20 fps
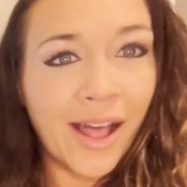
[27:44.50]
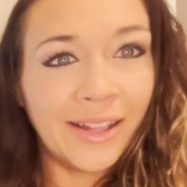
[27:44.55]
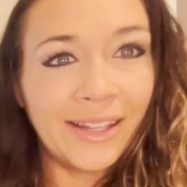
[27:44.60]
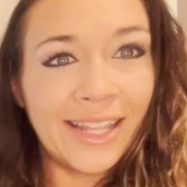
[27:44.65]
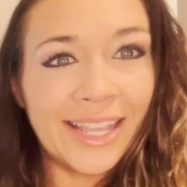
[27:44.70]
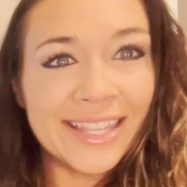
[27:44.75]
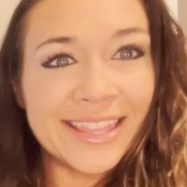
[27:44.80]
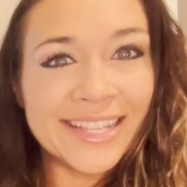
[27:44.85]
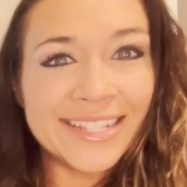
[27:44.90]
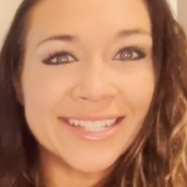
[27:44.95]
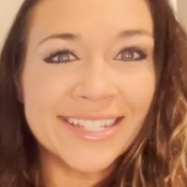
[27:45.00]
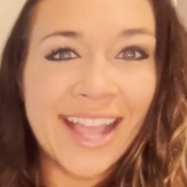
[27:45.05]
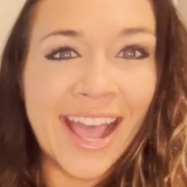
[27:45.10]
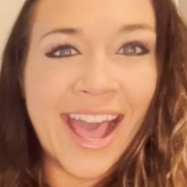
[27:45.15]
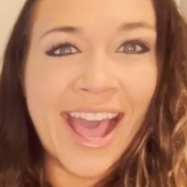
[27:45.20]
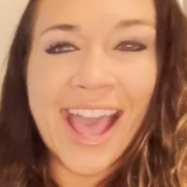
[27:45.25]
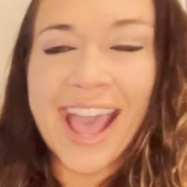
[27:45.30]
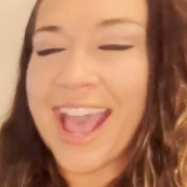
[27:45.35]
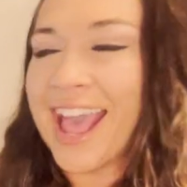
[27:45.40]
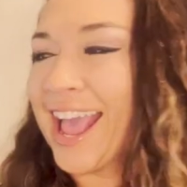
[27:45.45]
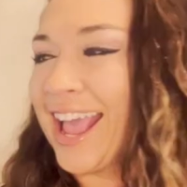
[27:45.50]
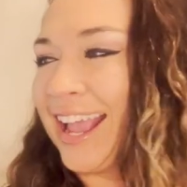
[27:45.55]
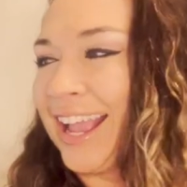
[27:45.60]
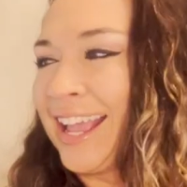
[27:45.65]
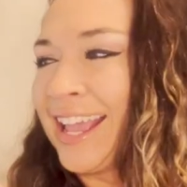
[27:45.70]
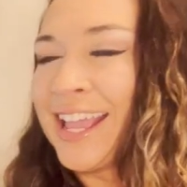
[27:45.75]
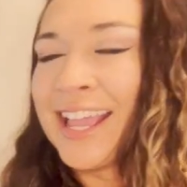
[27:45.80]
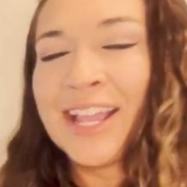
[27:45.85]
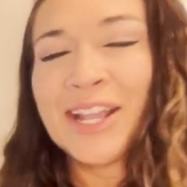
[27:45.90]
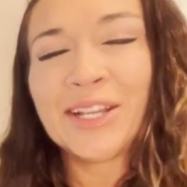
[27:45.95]
like this guy.
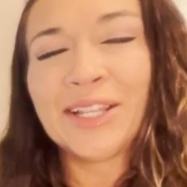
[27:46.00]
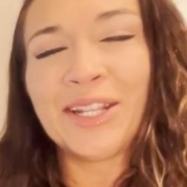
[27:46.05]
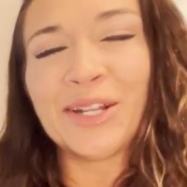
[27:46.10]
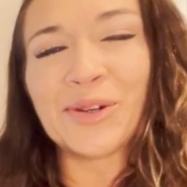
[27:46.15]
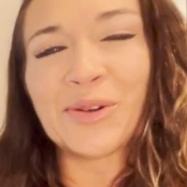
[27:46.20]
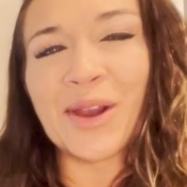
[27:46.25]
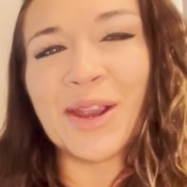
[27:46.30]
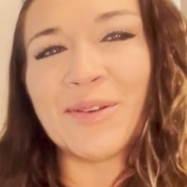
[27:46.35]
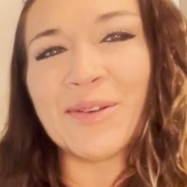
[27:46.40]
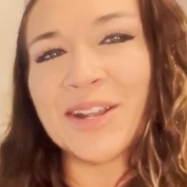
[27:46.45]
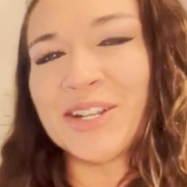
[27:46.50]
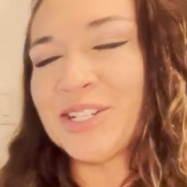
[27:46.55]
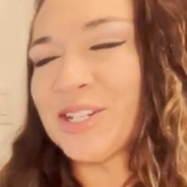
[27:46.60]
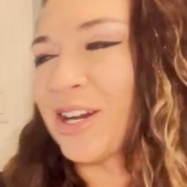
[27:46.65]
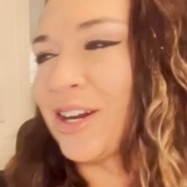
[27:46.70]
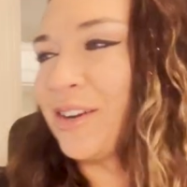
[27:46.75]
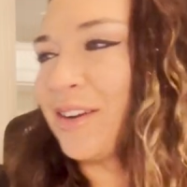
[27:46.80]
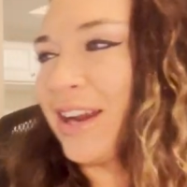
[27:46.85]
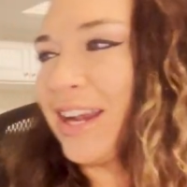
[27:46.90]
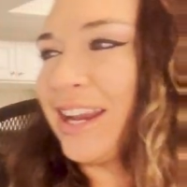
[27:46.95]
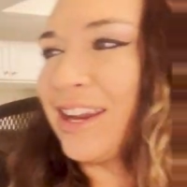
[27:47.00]
Little great white shark right